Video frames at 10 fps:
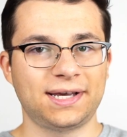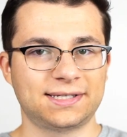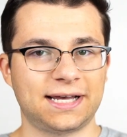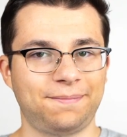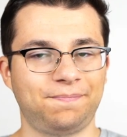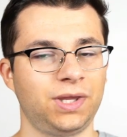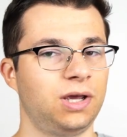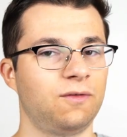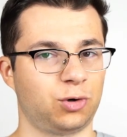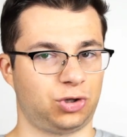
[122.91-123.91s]
exam
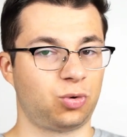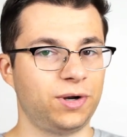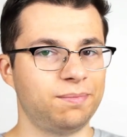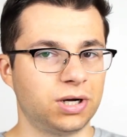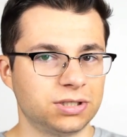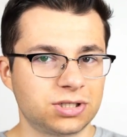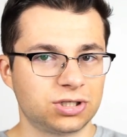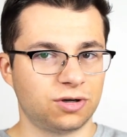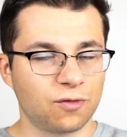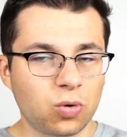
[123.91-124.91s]
or three
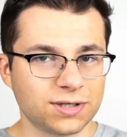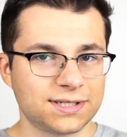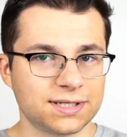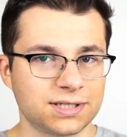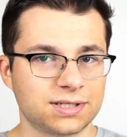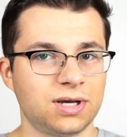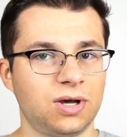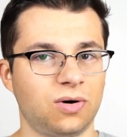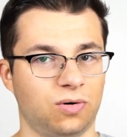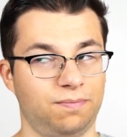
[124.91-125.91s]
months of courses
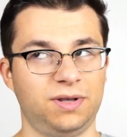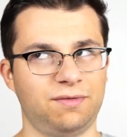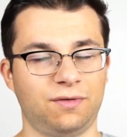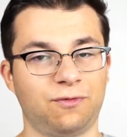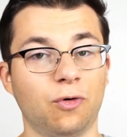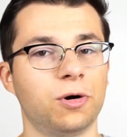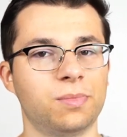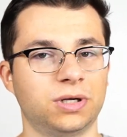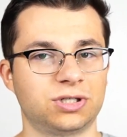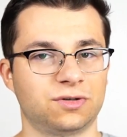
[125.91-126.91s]
or even four
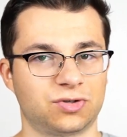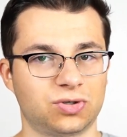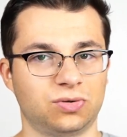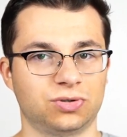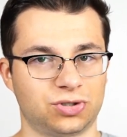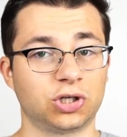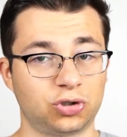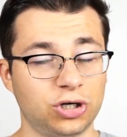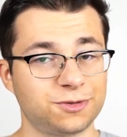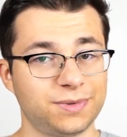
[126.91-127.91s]
months of school. So
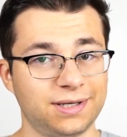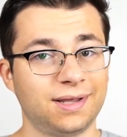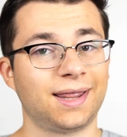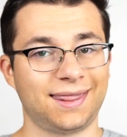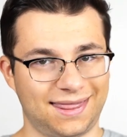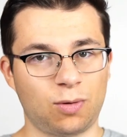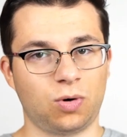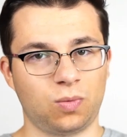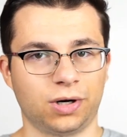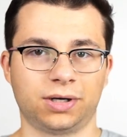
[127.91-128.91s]
trust me, that
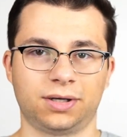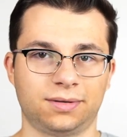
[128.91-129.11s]
will not work.